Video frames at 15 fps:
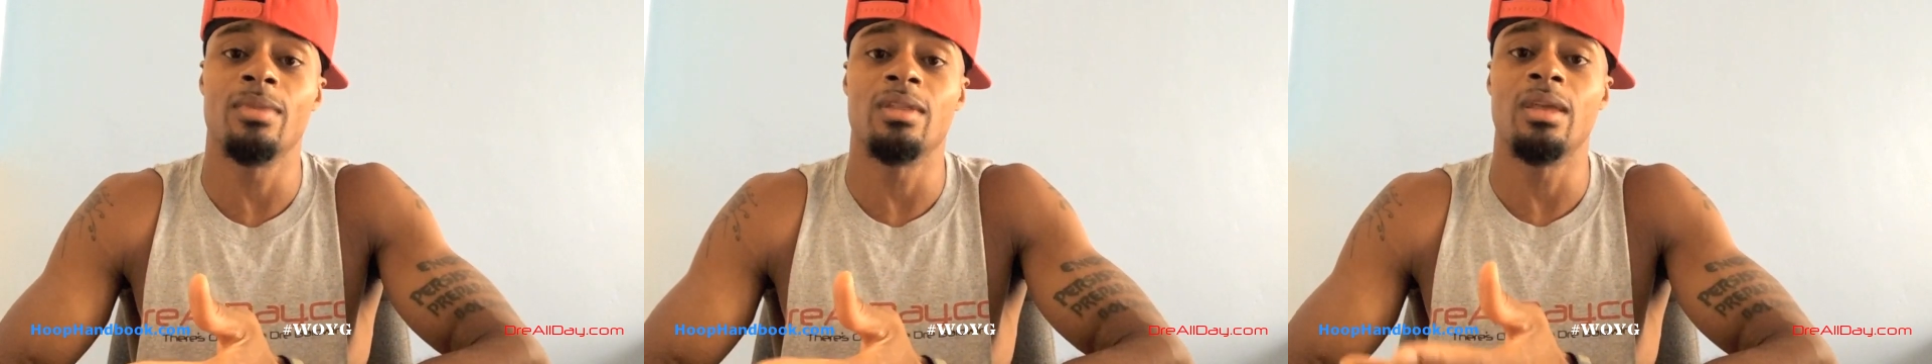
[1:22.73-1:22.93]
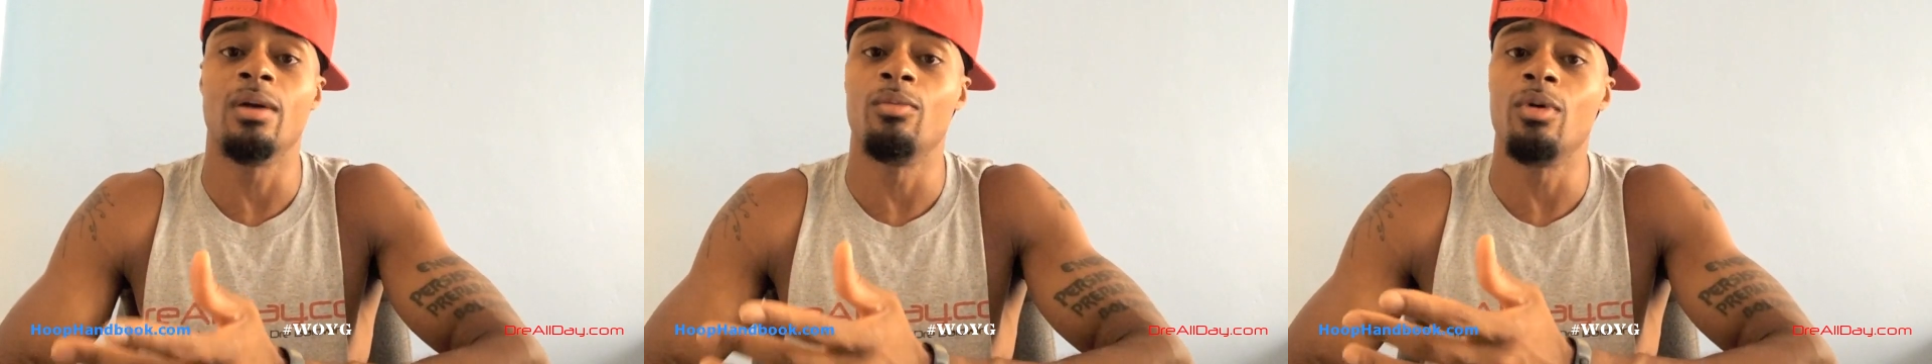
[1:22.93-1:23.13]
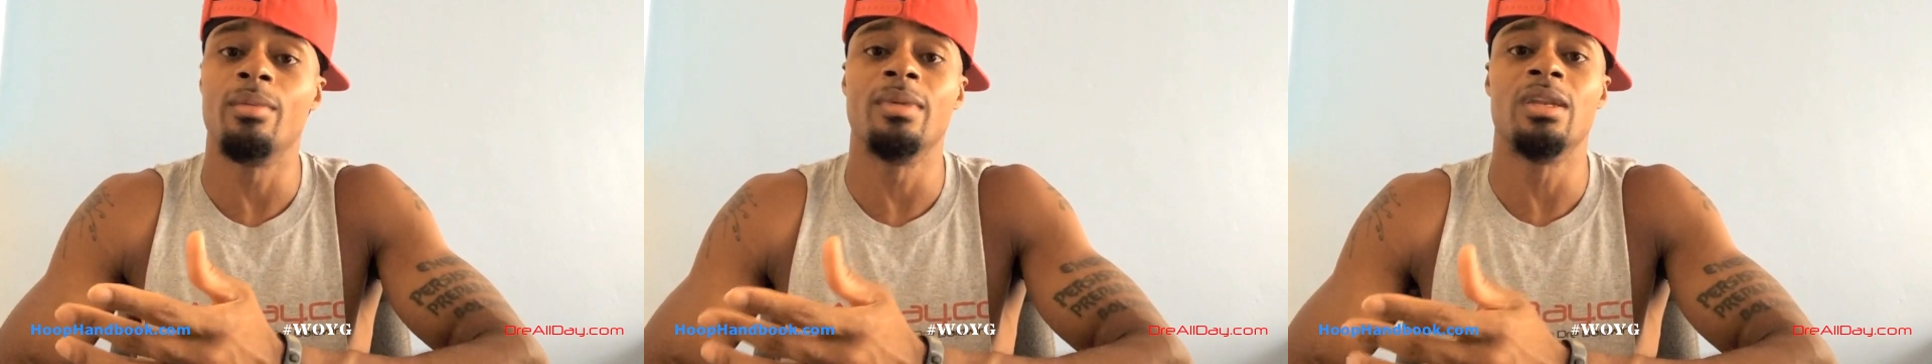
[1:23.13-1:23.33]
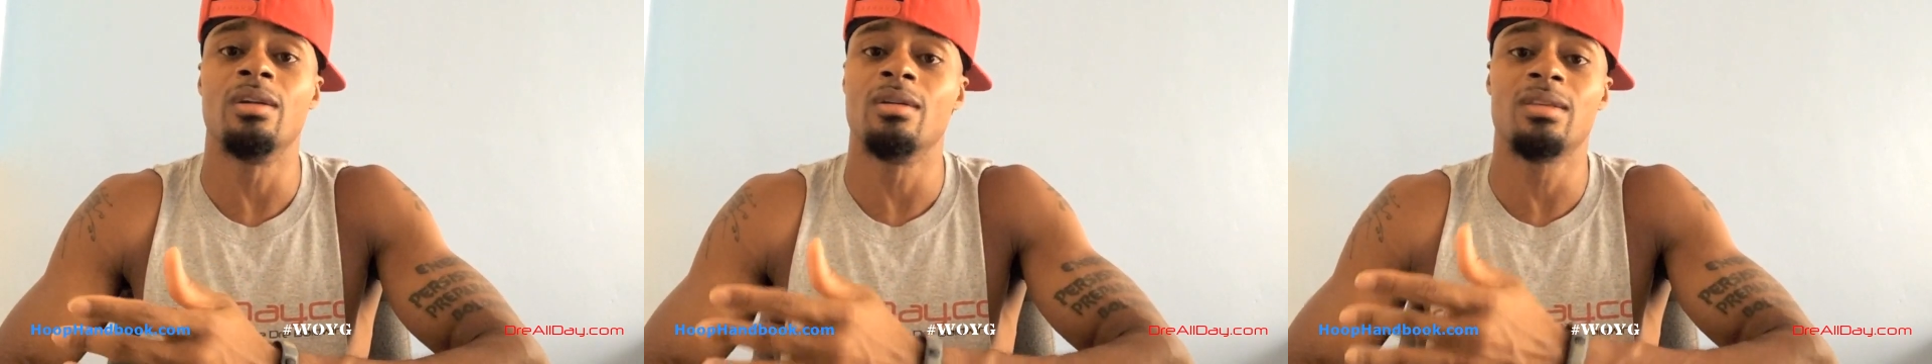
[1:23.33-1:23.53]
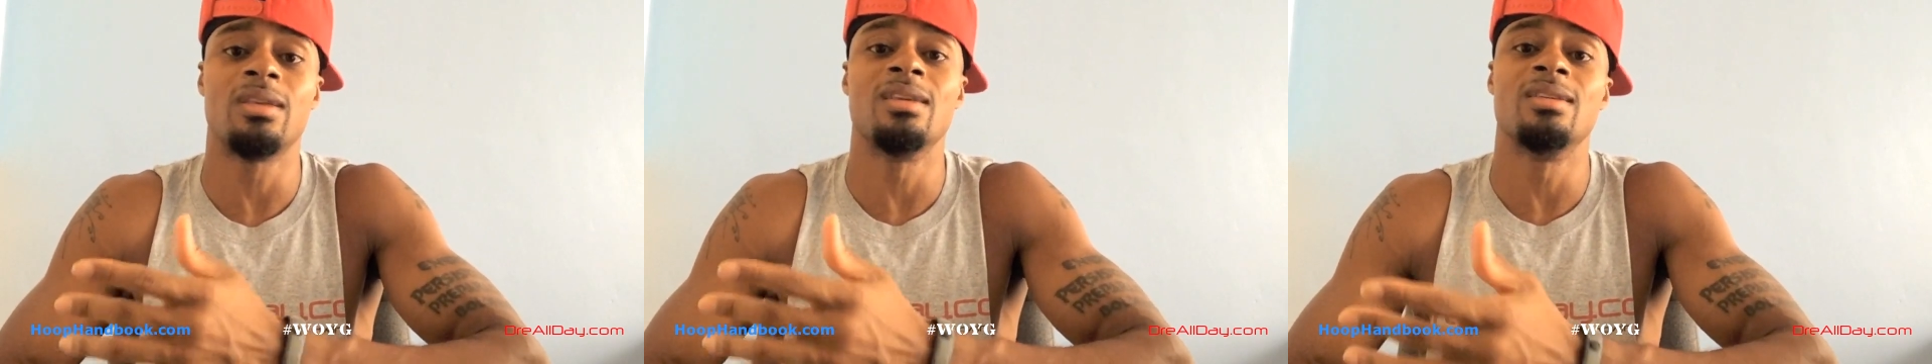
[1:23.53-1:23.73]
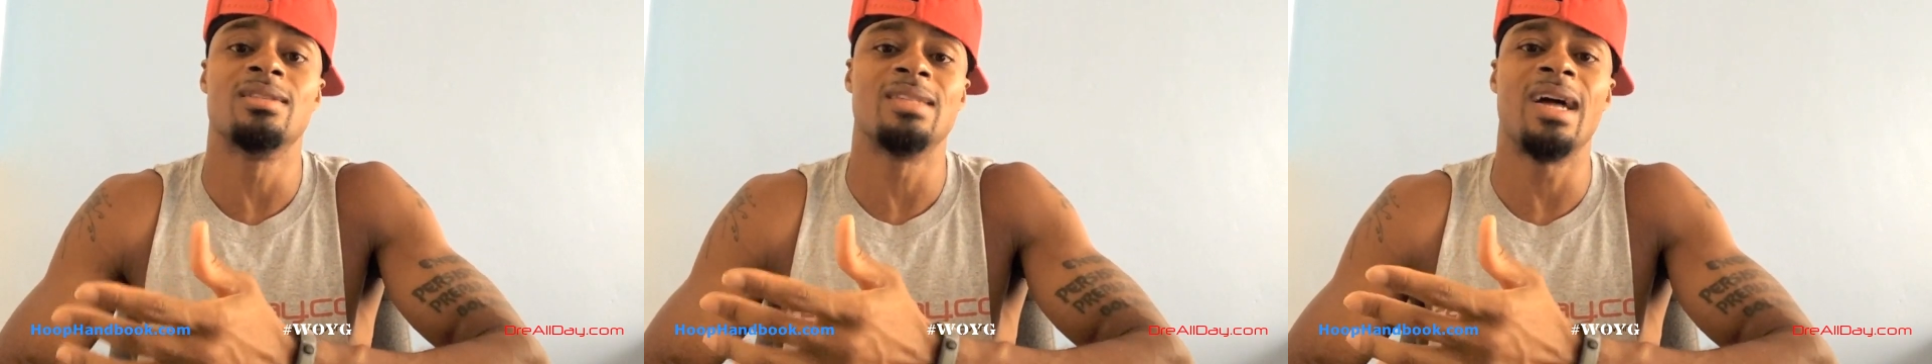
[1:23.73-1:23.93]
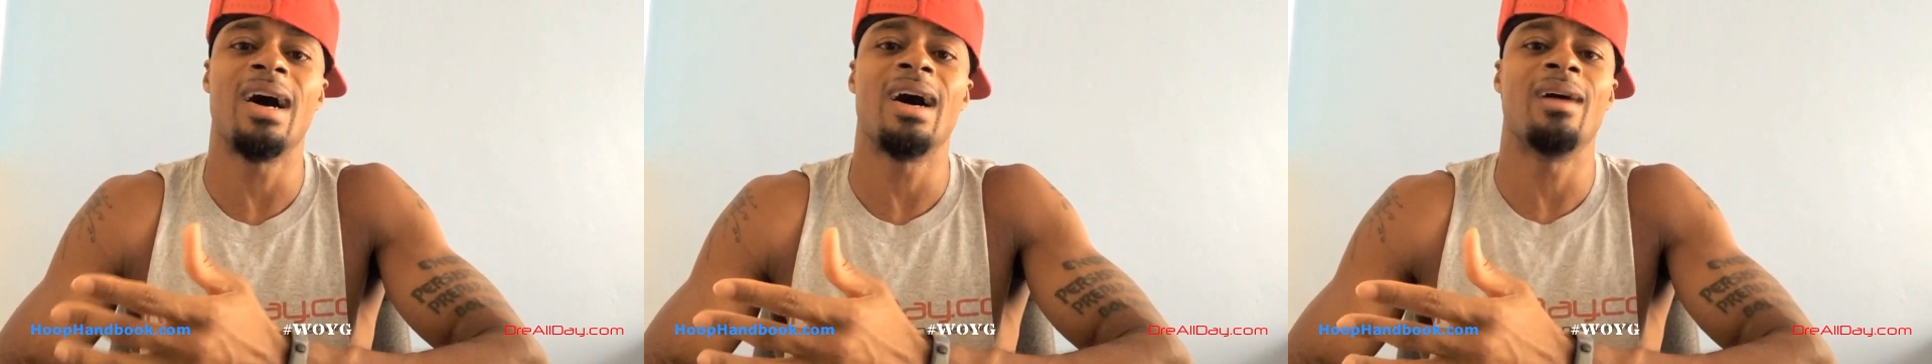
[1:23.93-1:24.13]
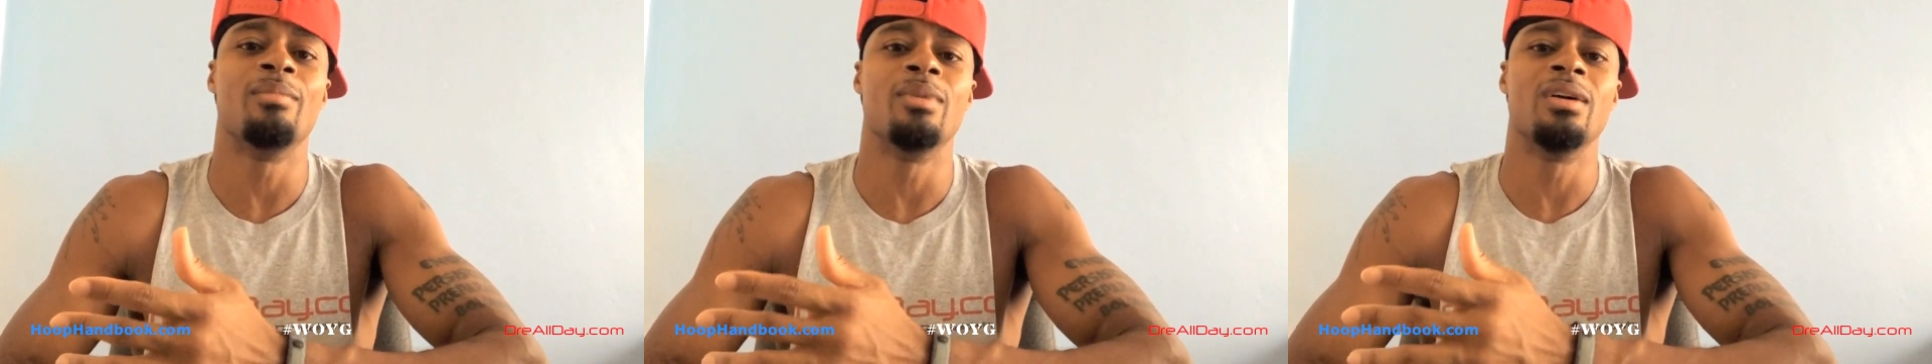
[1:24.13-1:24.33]
that woman and her kids
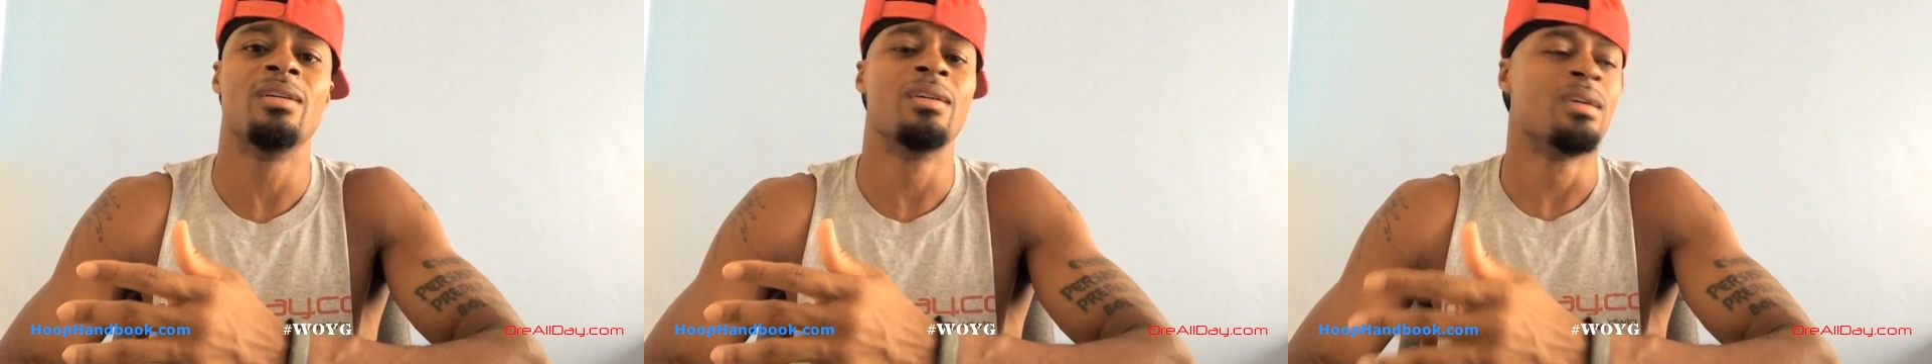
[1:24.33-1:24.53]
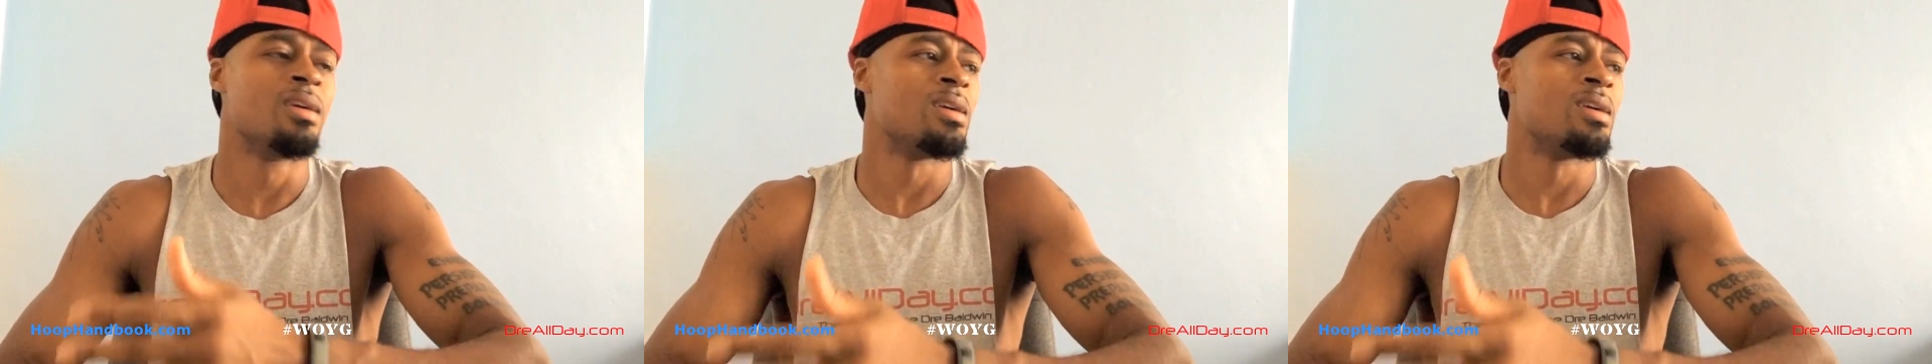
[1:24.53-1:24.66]
died, but